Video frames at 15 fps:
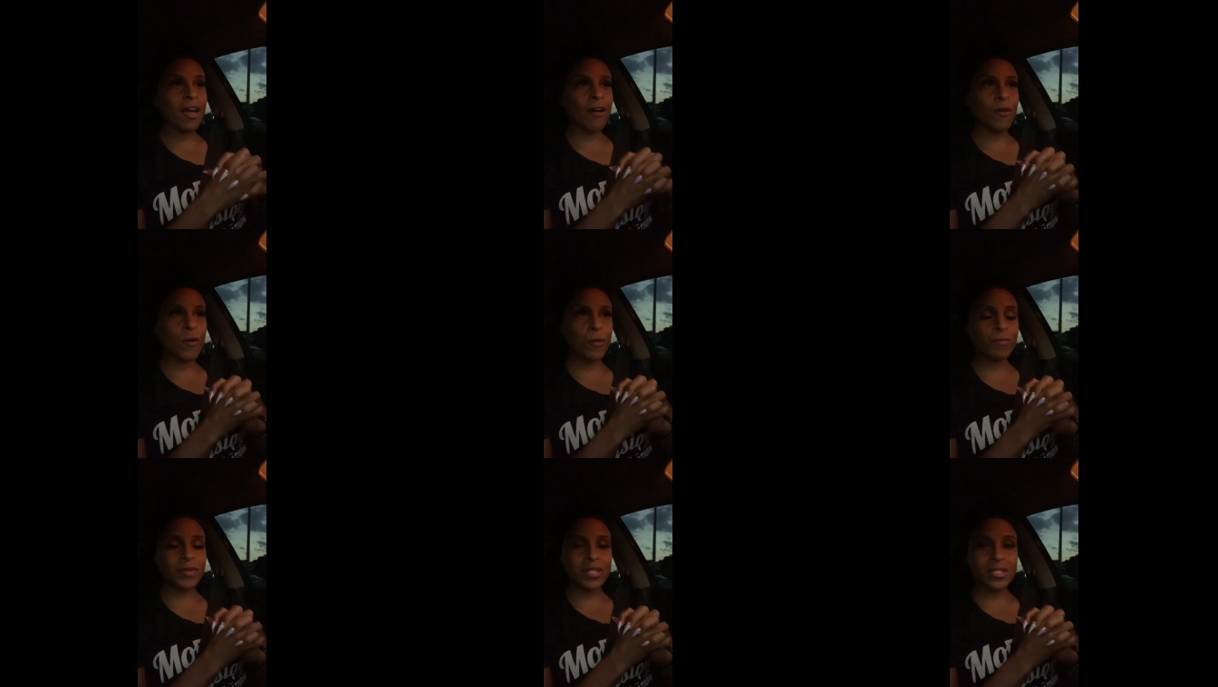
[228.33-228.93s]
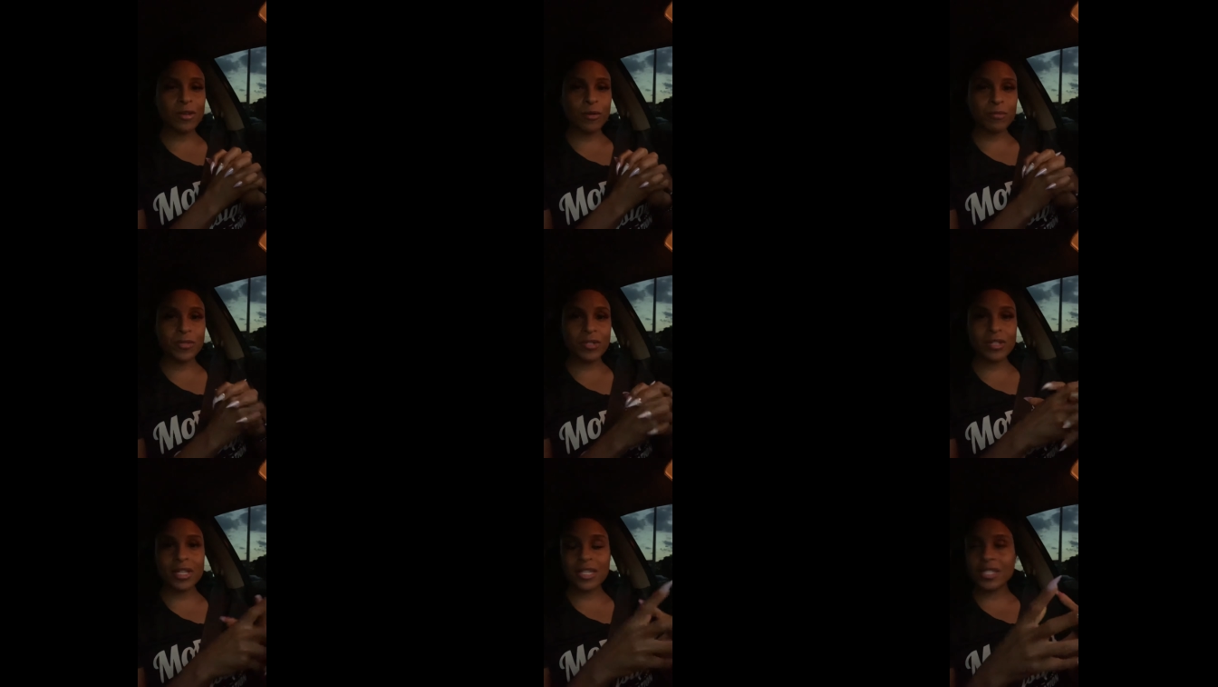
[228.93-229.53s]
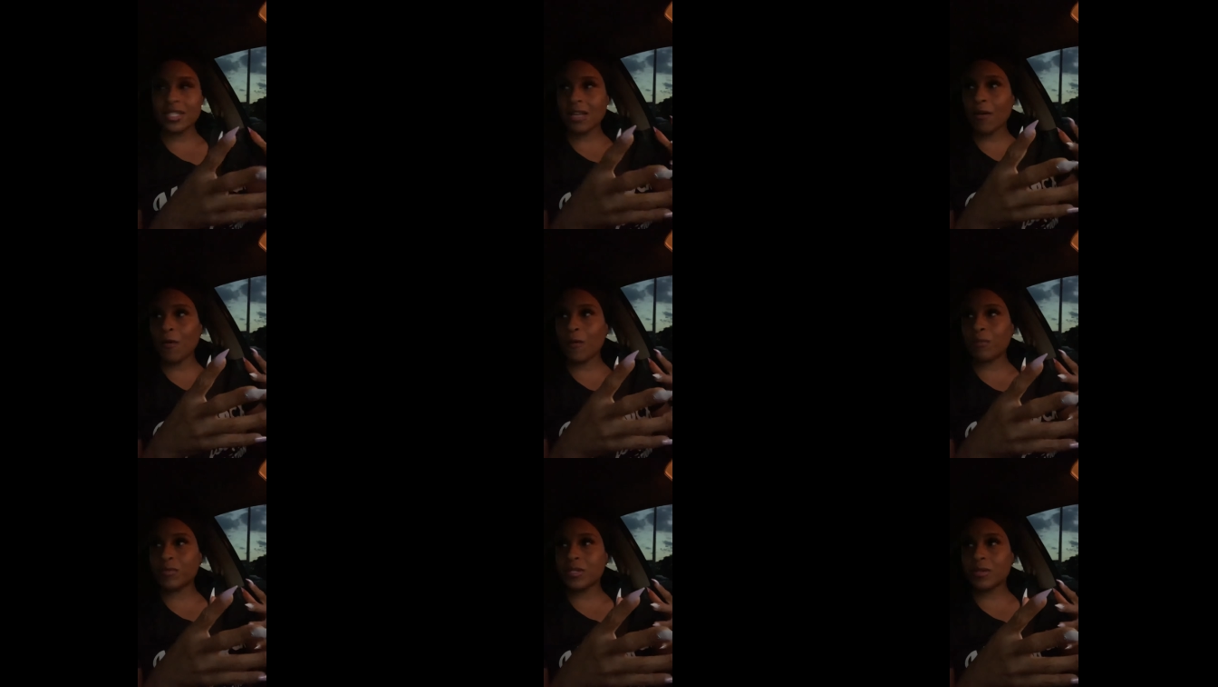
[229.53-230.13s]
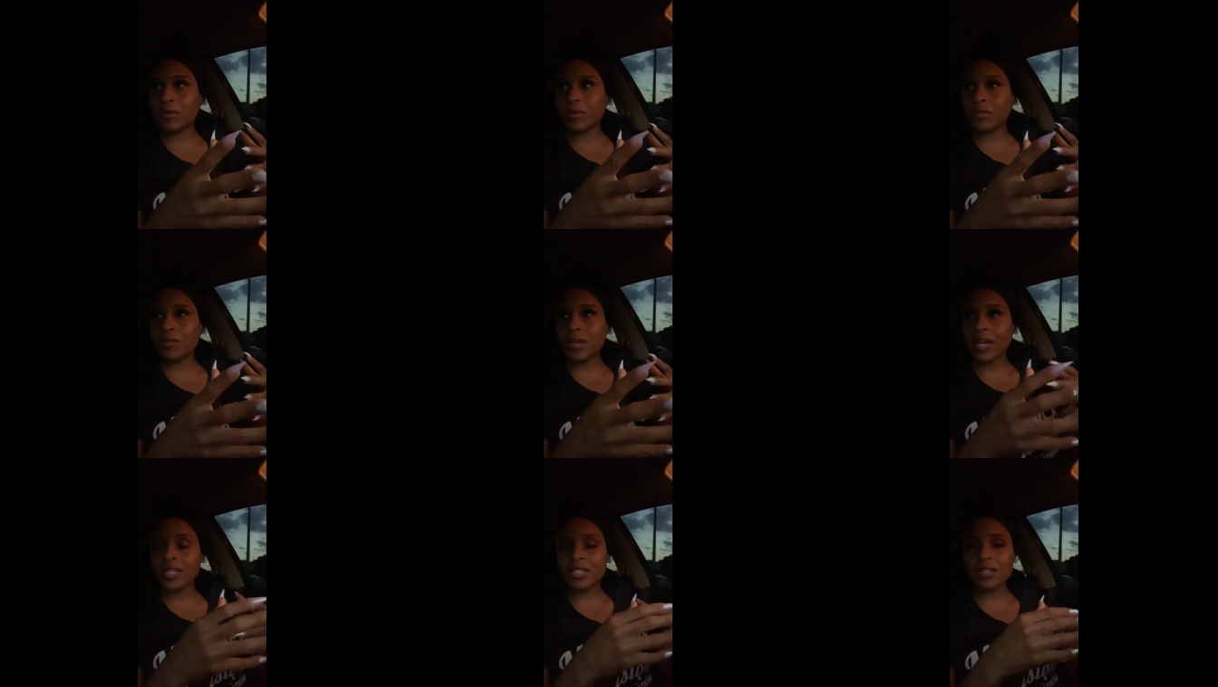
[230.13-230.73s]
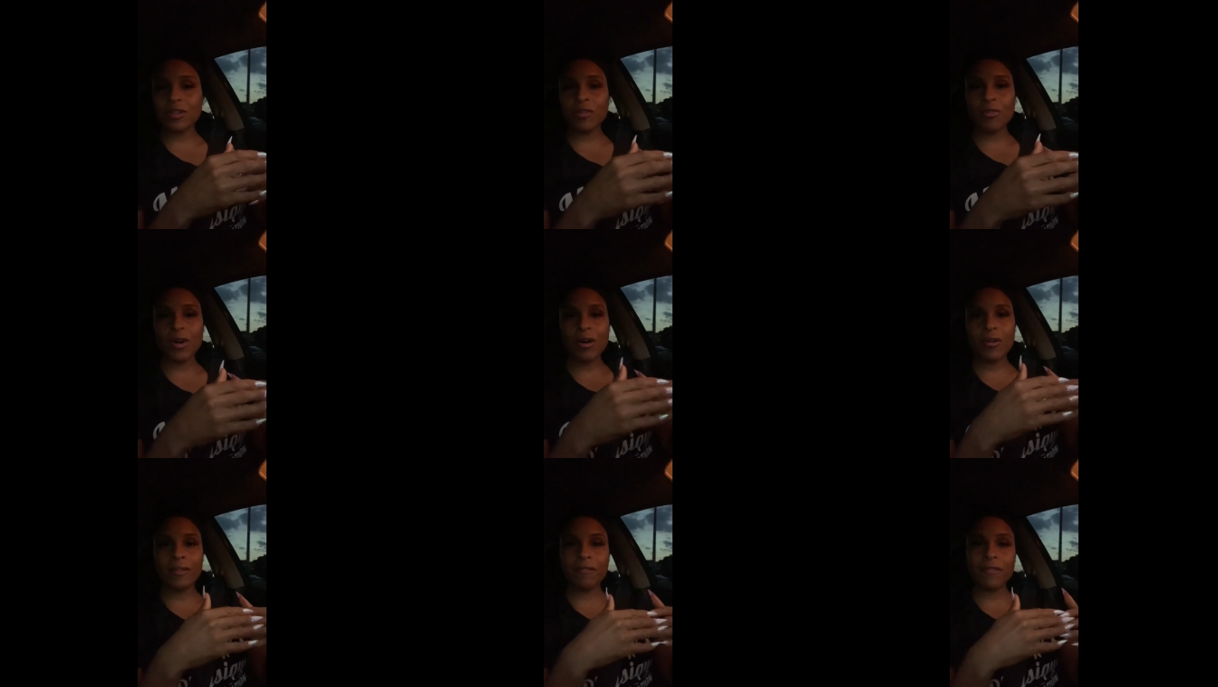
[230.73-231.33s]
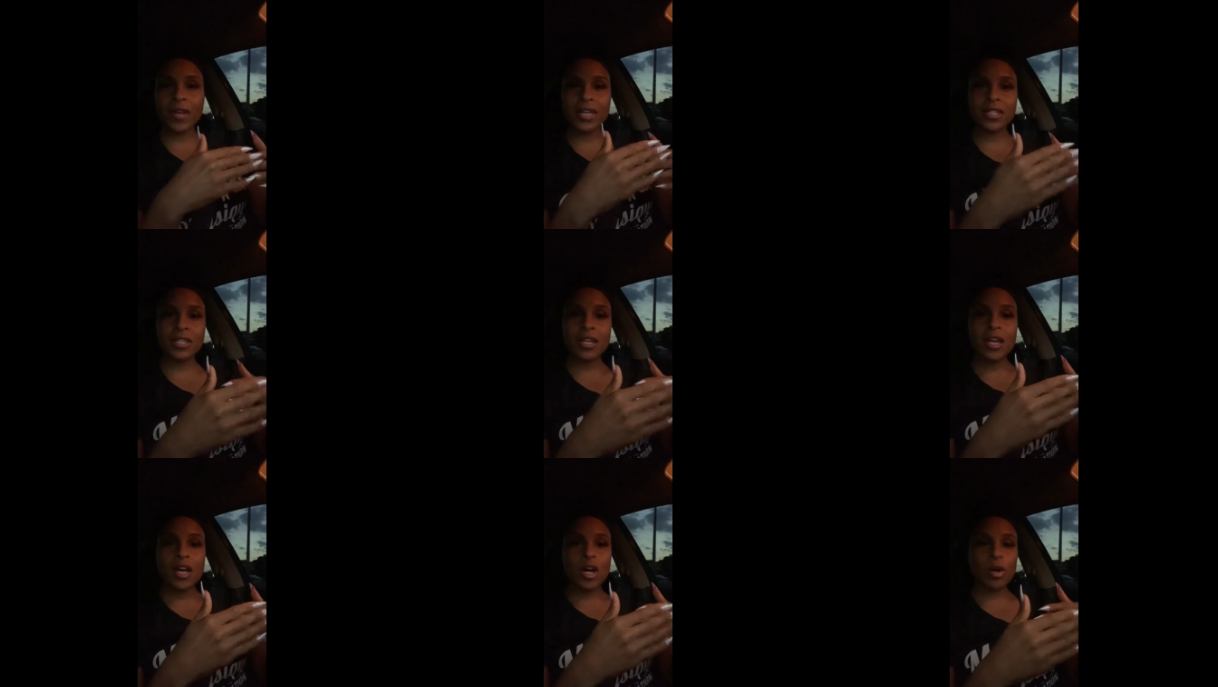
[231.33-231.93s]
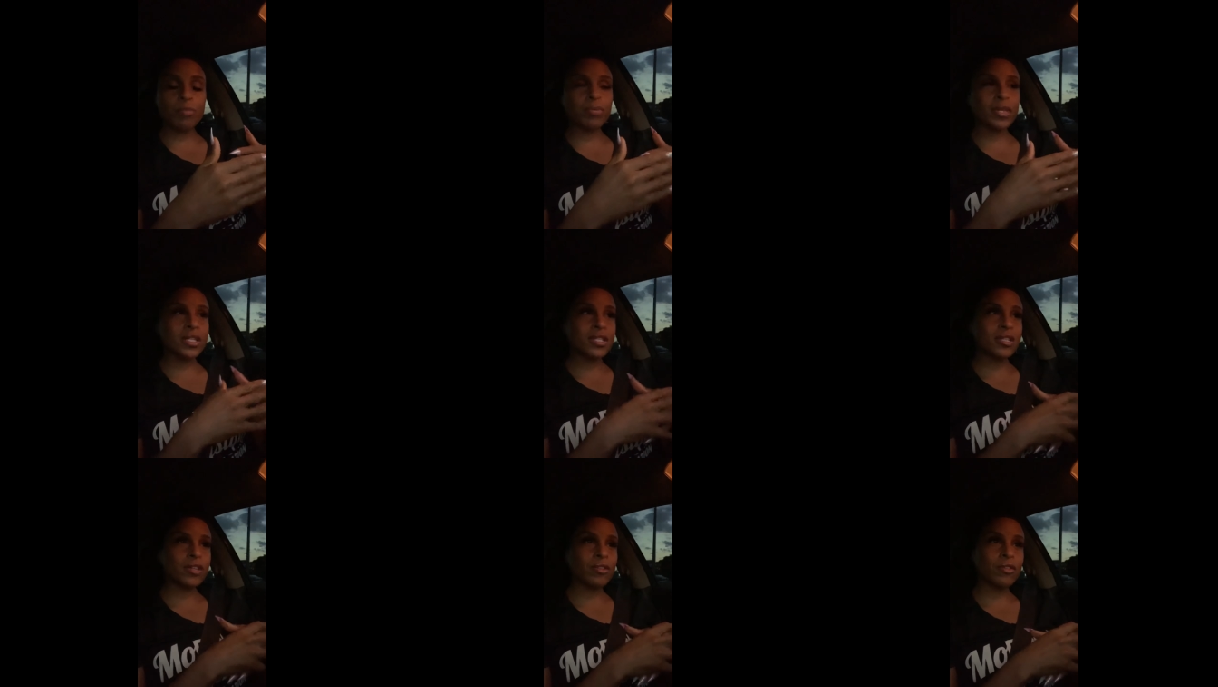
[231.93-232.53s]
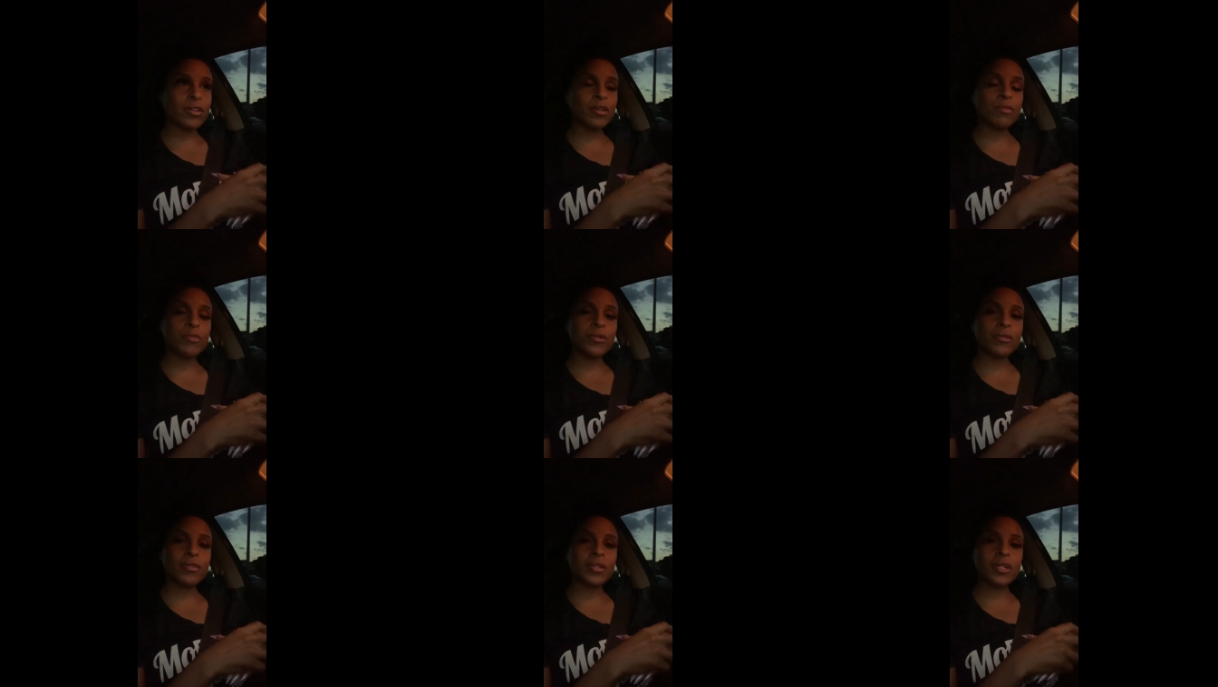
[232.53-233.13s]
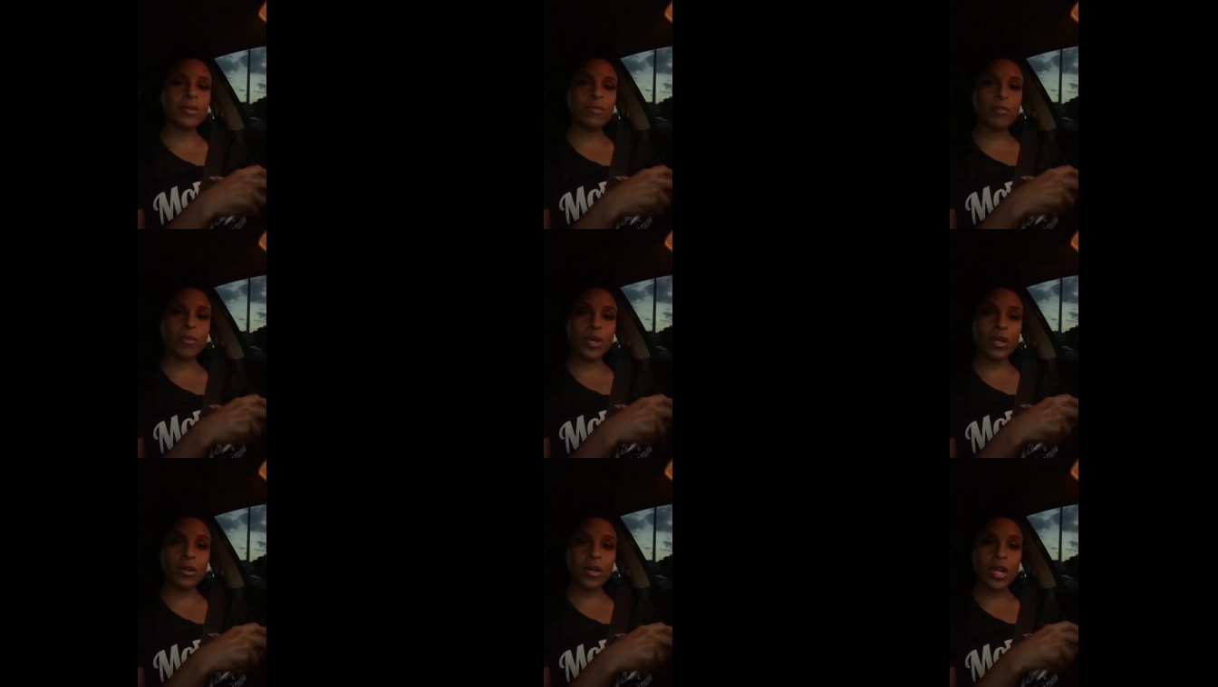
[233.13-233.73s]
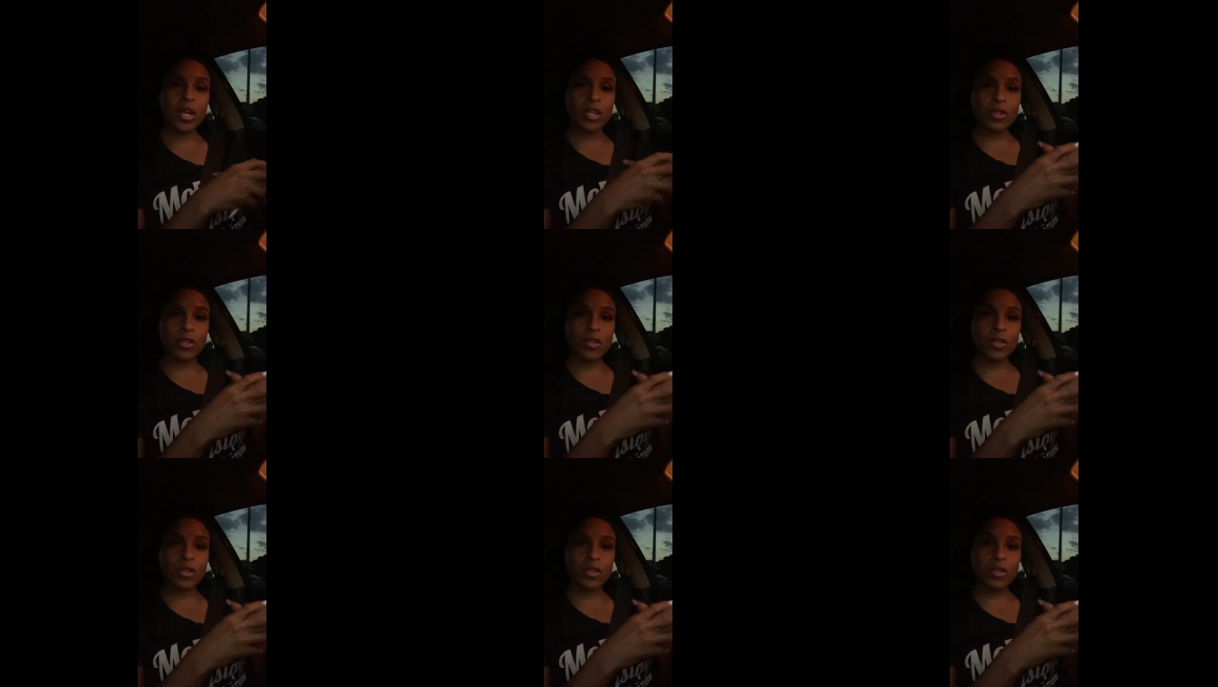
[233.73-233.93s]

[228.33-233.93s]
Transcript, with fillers: I hope this helps you ladies. I hope so you guys can go out and find a place in your community where